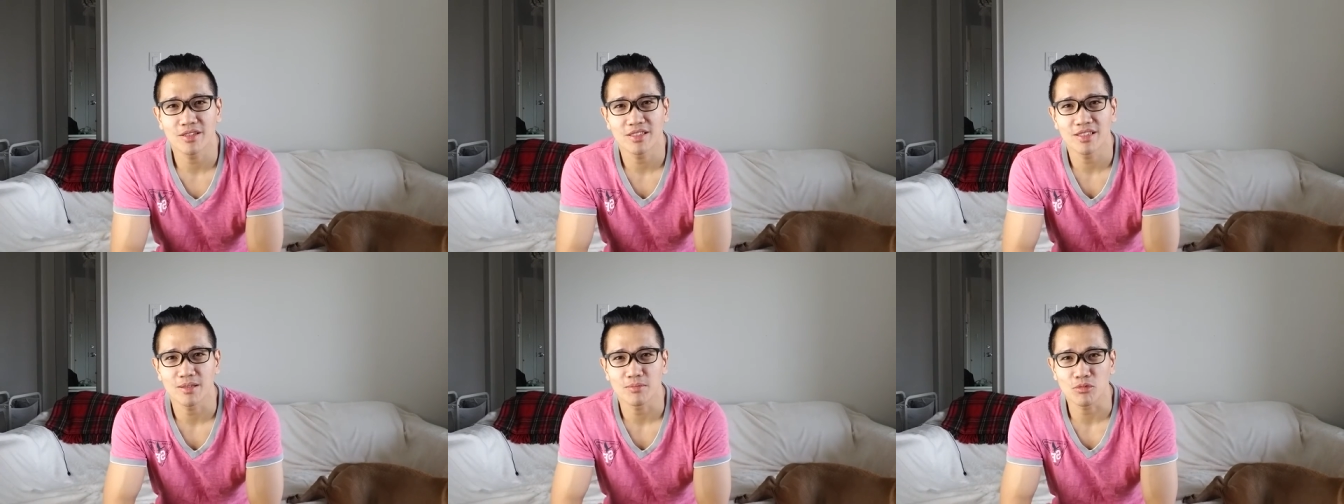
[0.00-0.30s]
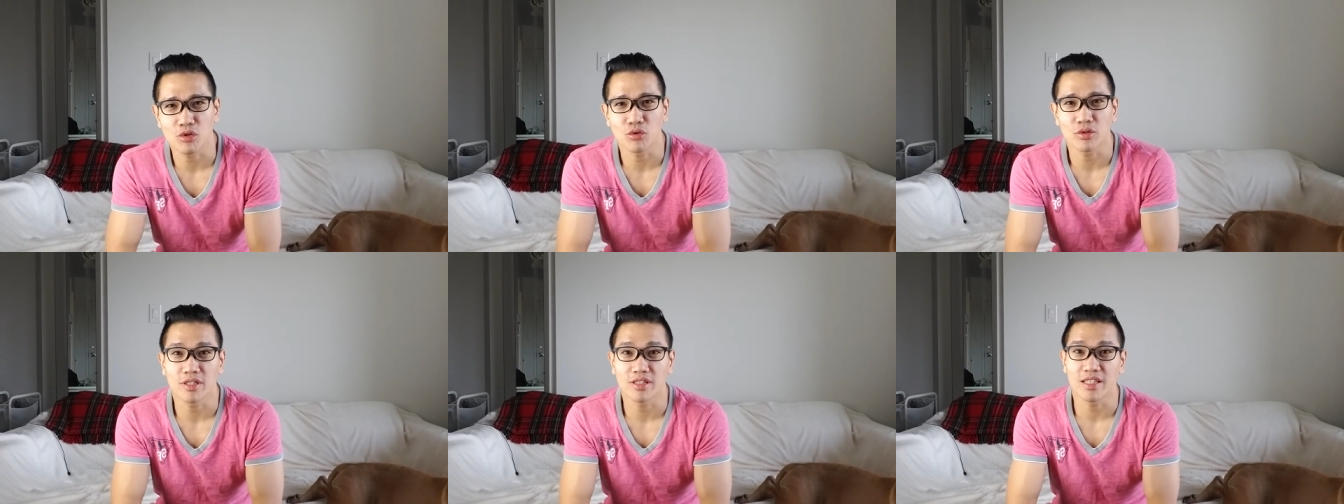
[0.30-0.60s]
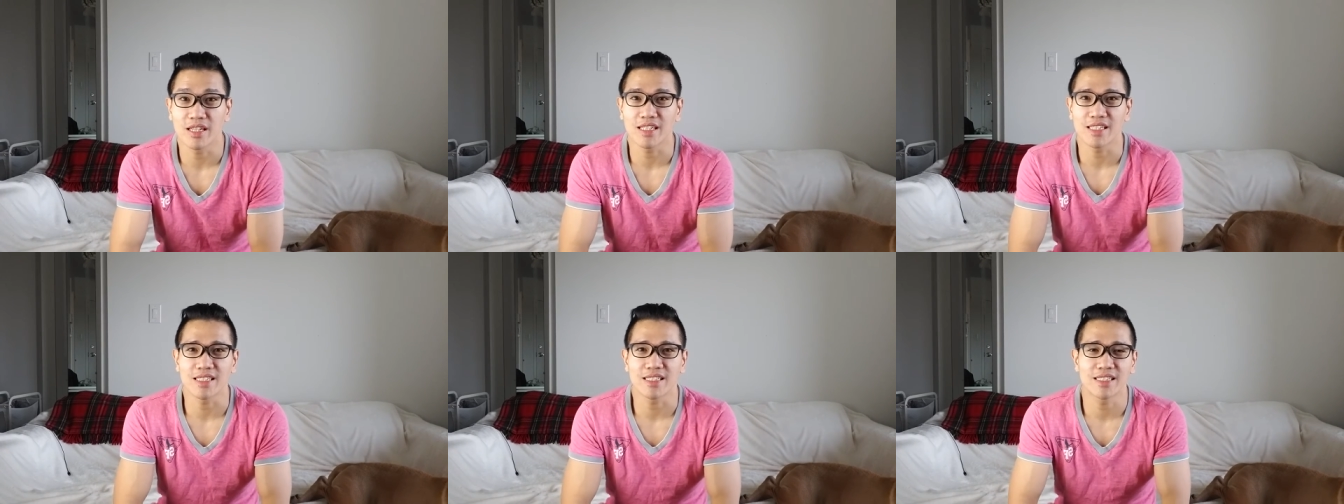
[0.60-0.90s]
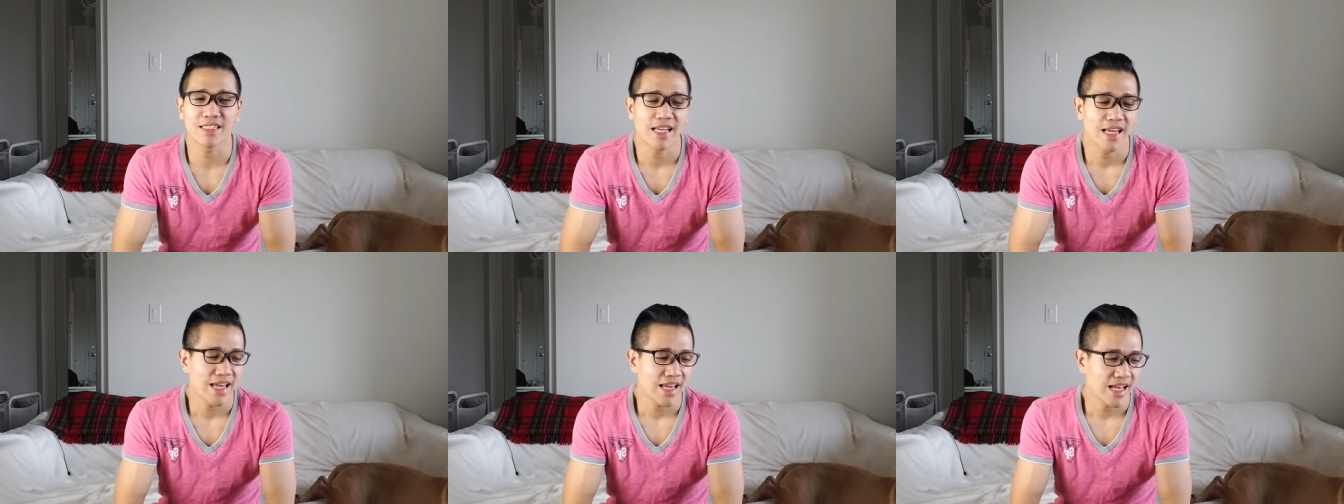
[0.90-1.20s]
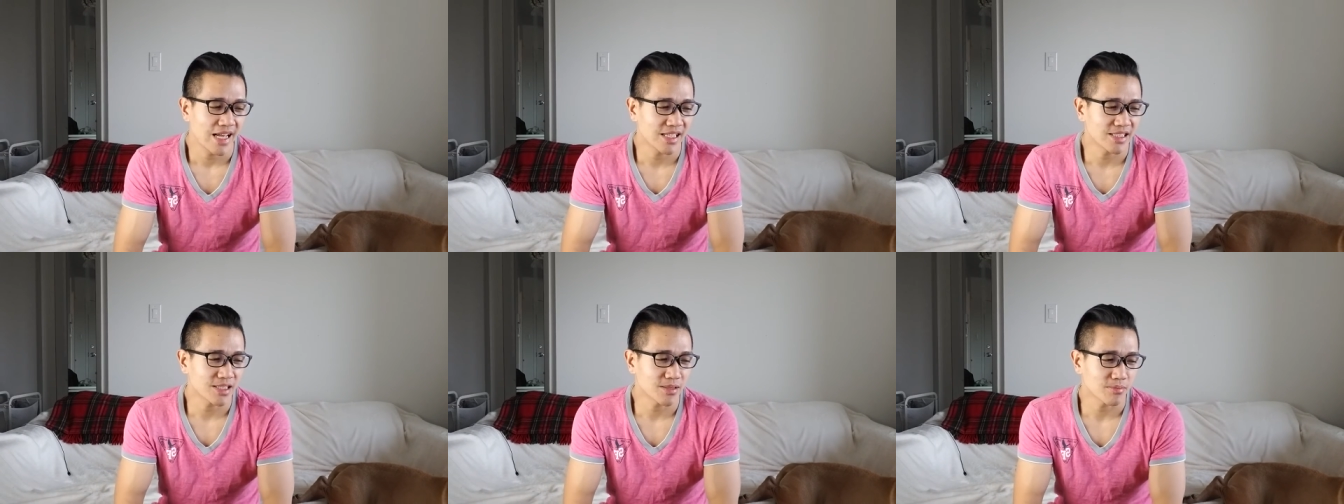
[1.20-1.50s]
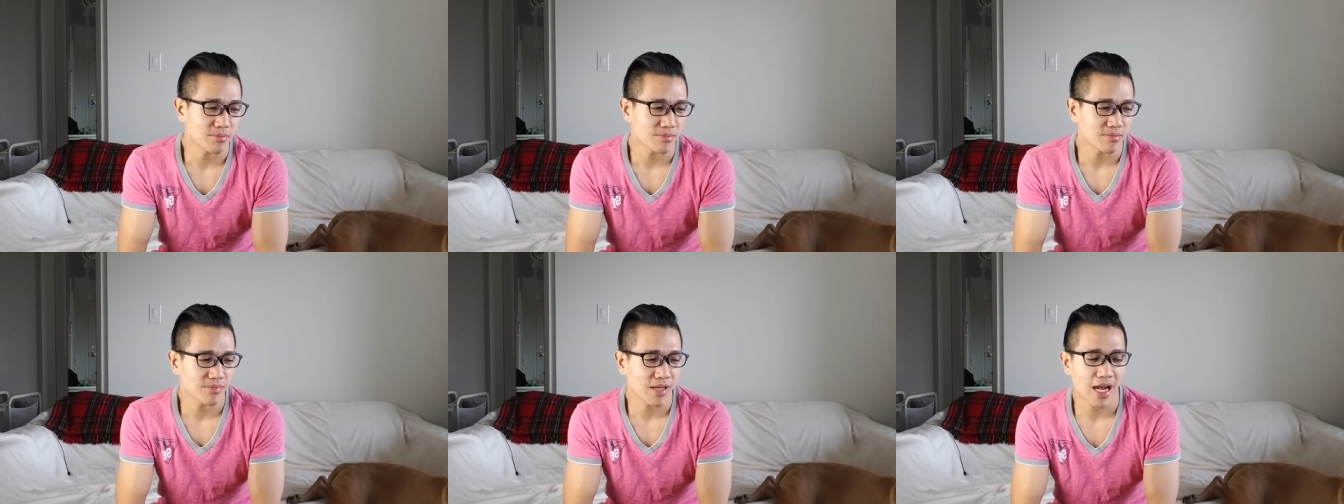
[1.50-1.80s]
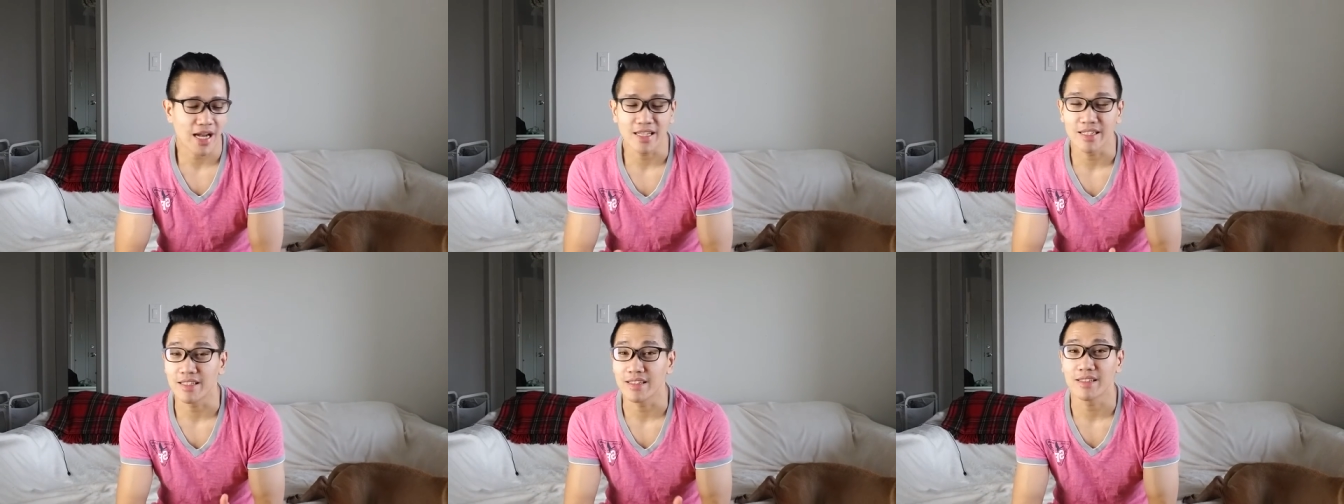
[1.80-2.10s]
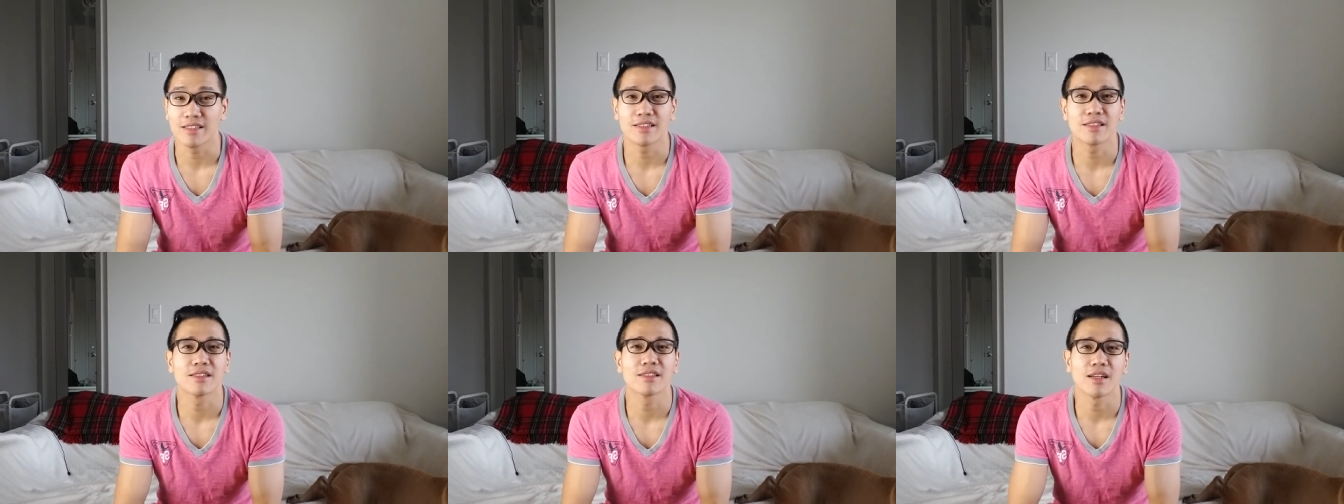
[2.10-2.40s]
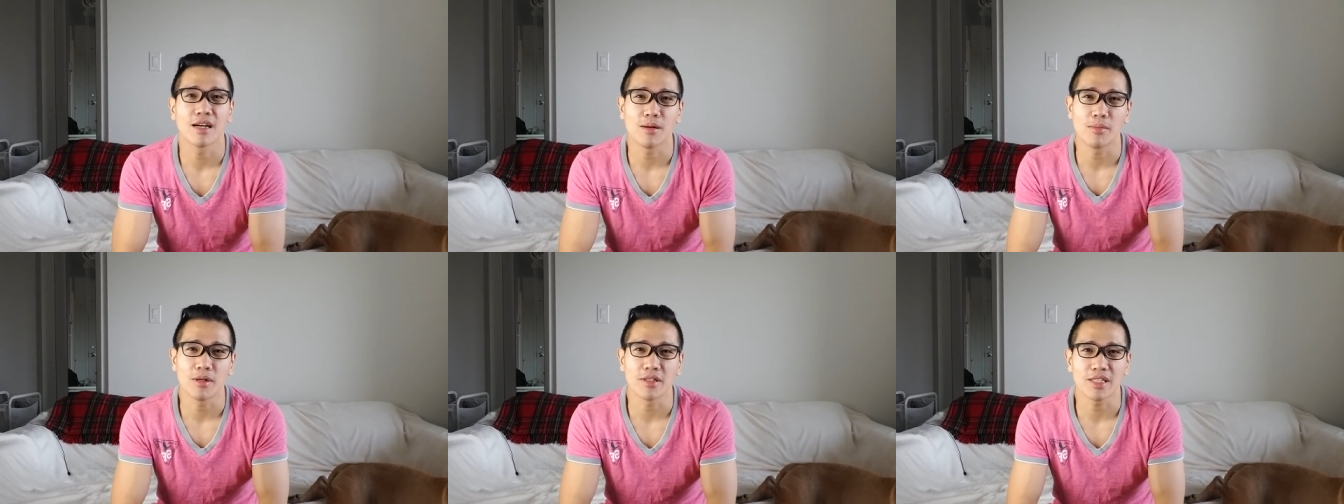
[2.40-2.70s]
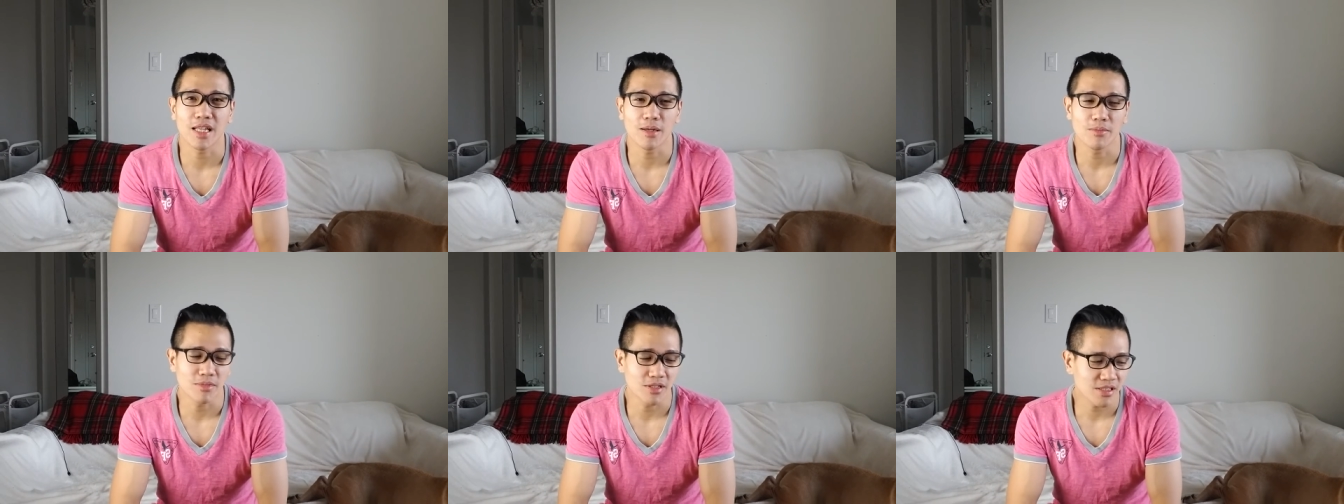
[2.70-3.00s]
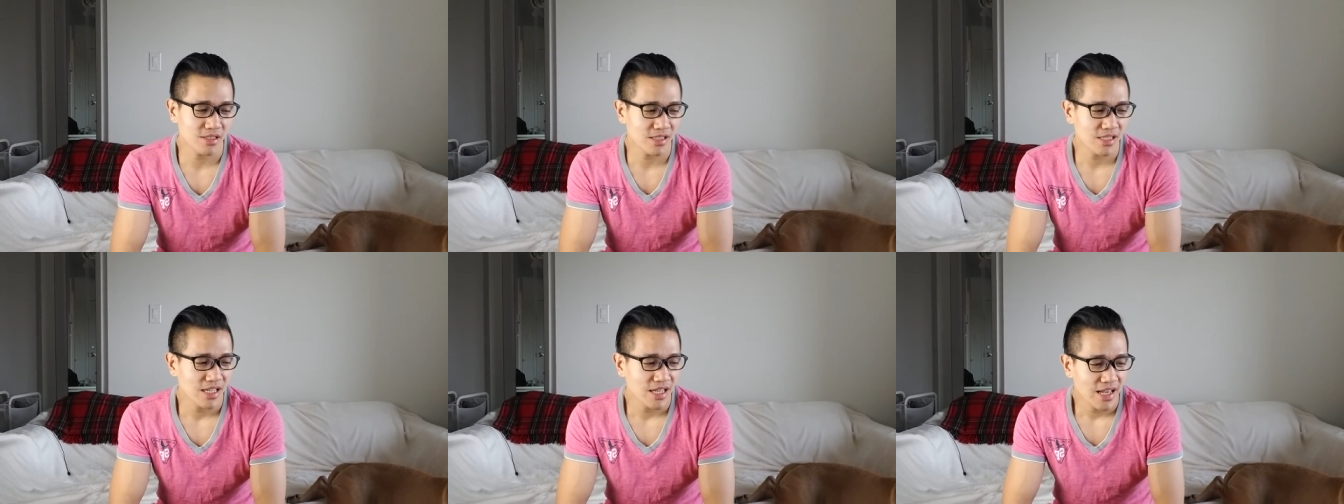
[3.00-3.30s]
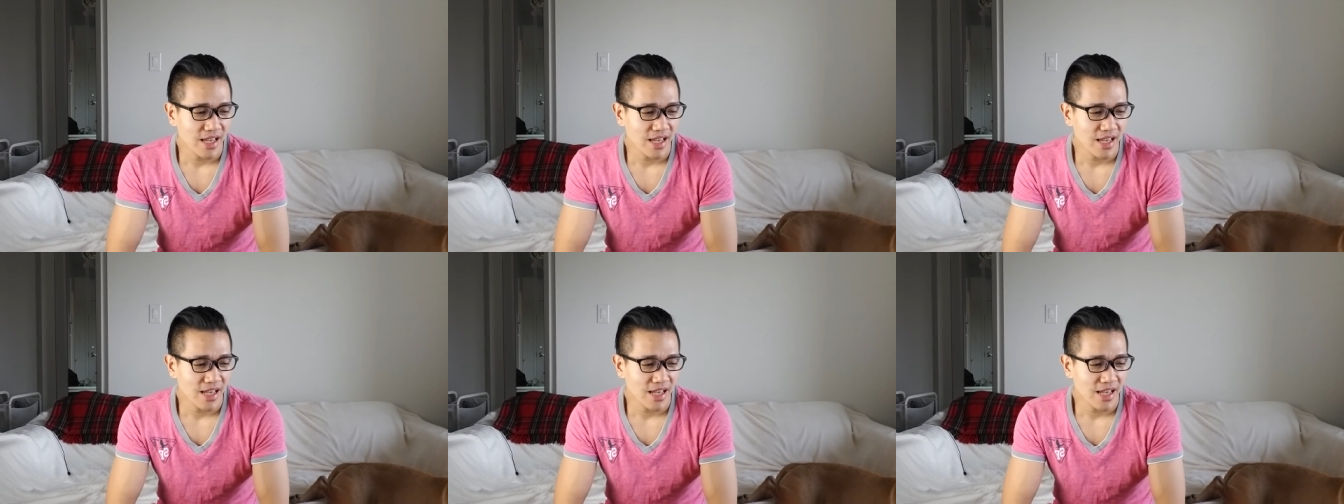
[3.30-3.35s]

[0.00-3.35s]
some golden nuggets and some ideas about that book.